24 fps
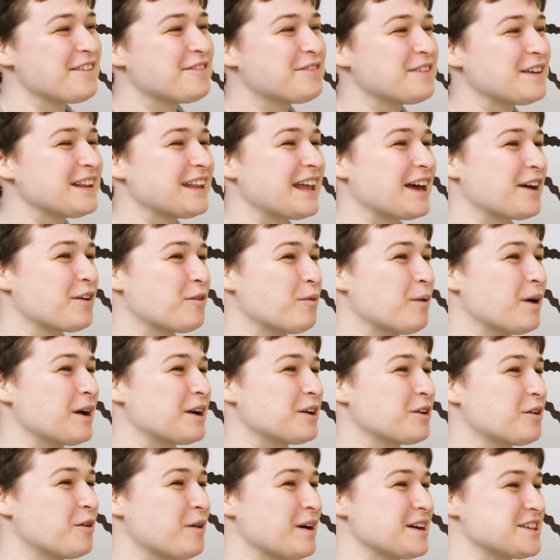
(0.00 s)
feel like
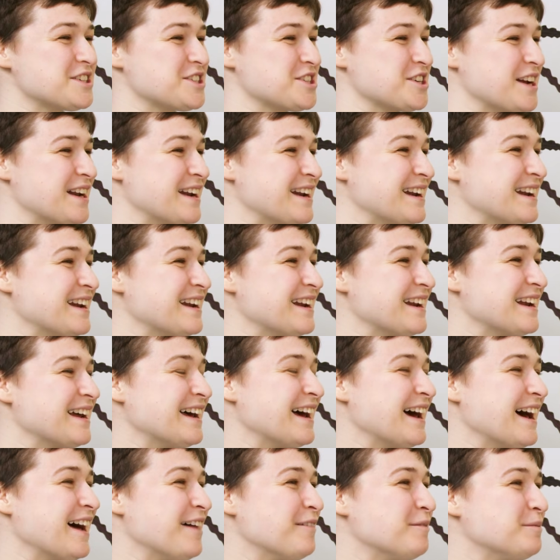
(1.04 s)
one question
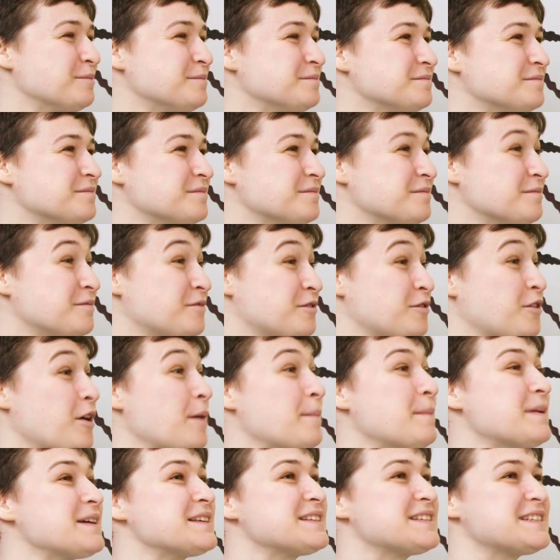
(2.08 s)

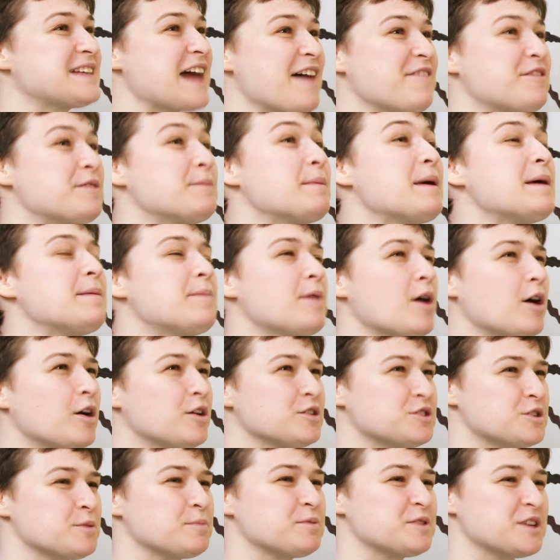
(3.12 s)
from a staff and maybe
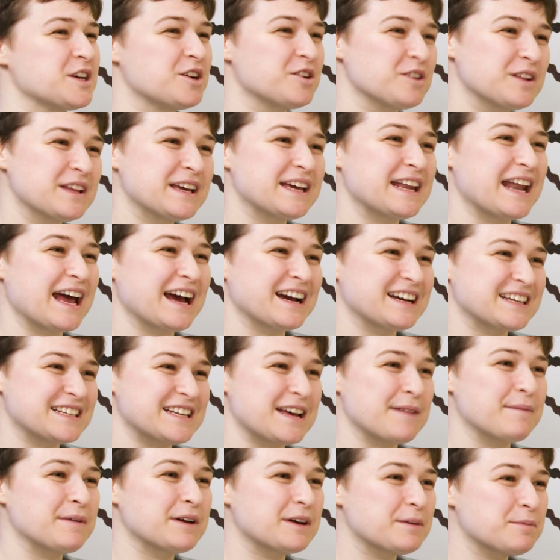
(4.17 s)
also particularly an
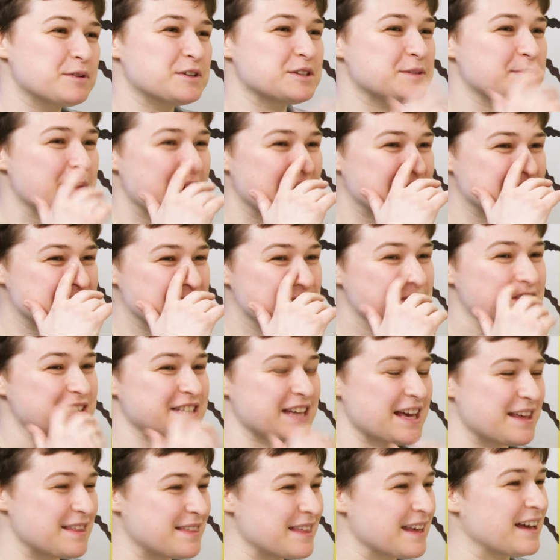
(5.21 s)
academic perspective is
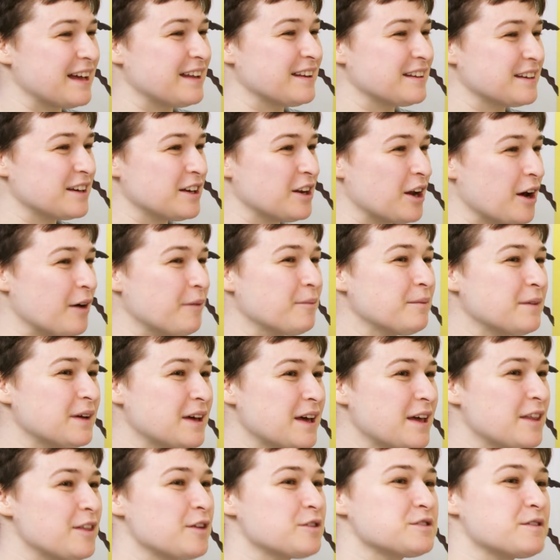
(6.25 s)
I think,
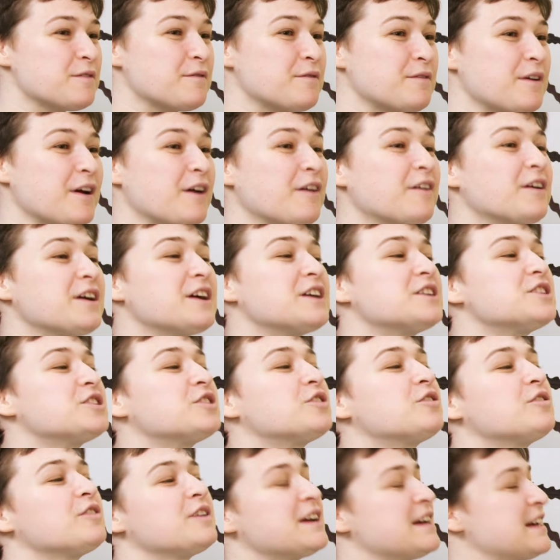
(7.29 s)
there's a varying
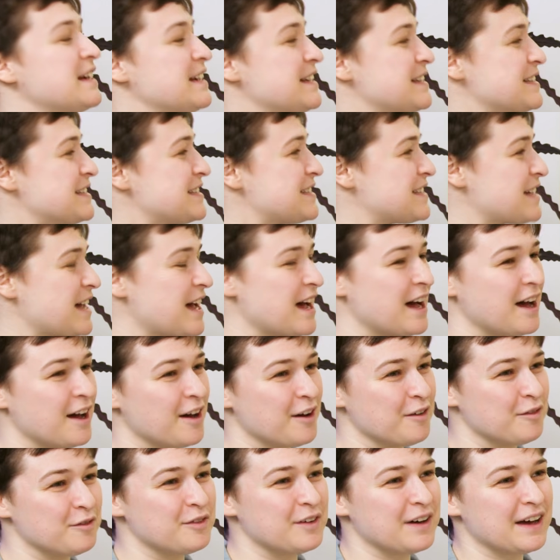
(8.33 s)
degrees
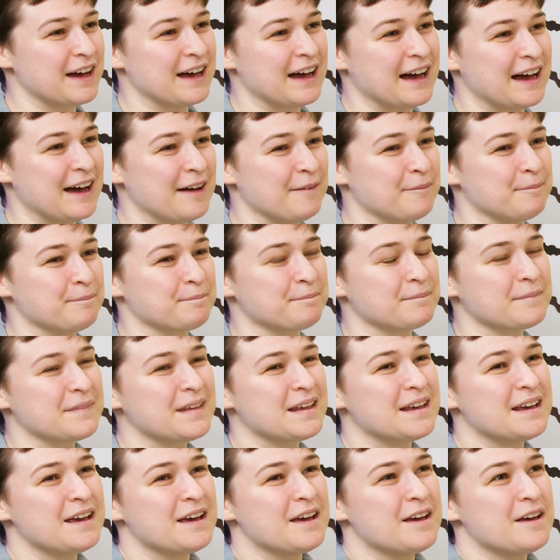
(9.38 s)
of
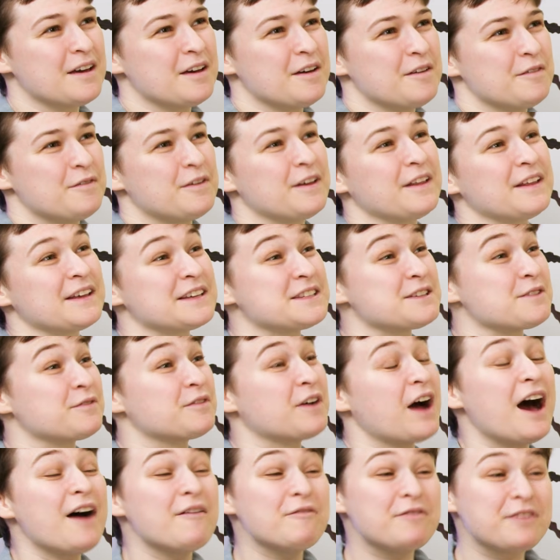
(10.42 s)
feelings of
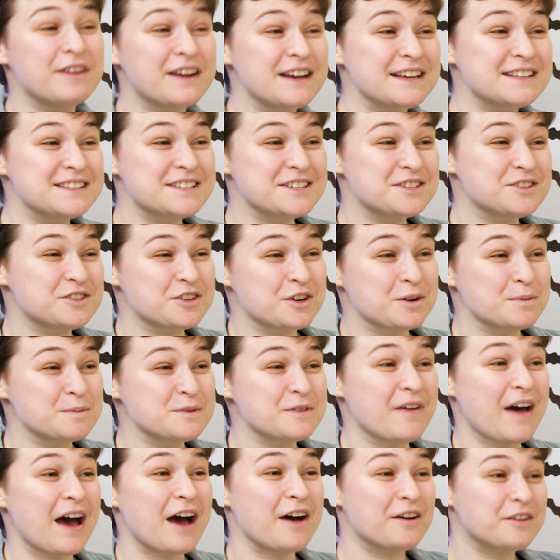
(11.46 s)
confidence in terms
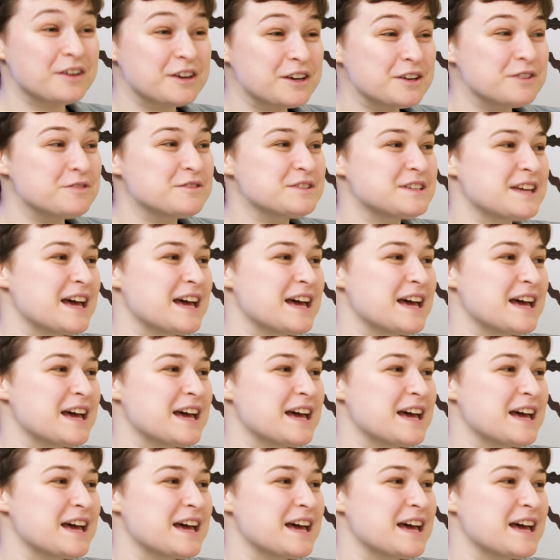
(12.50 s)
of how to use